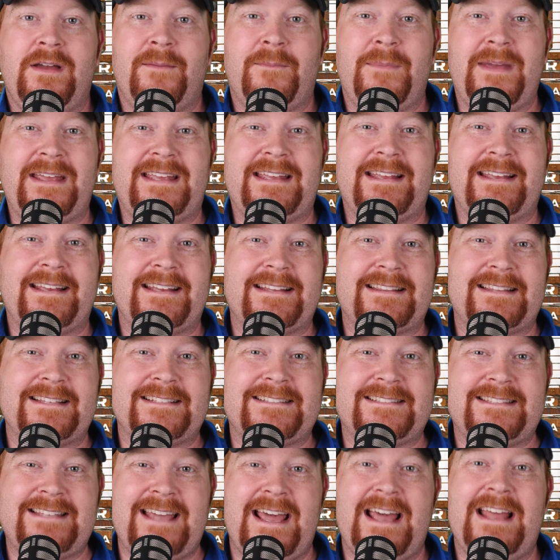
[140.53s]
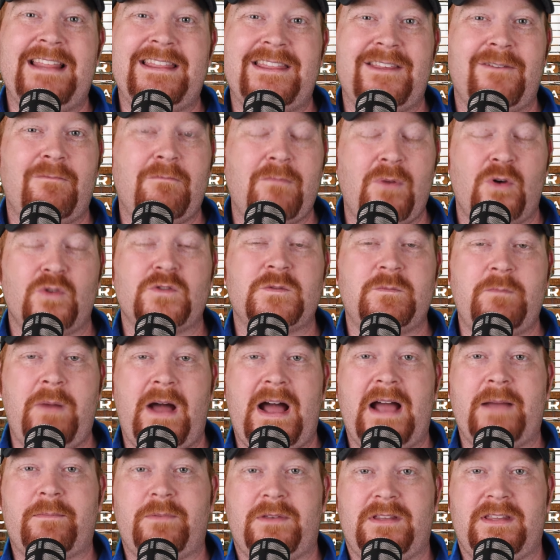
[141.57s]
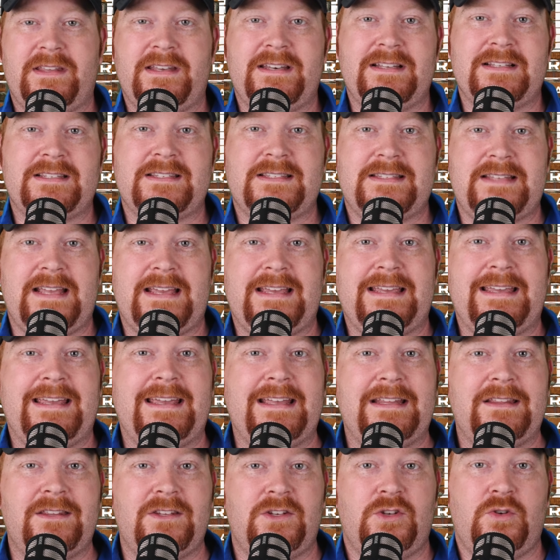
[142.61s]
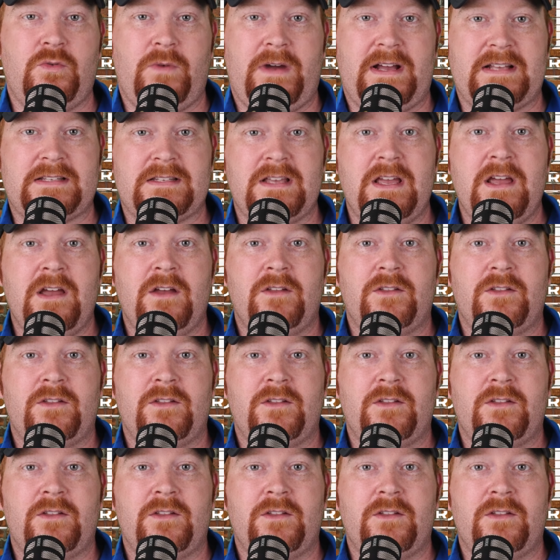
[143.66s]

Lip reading: making it the 10th most populated state in the U.S.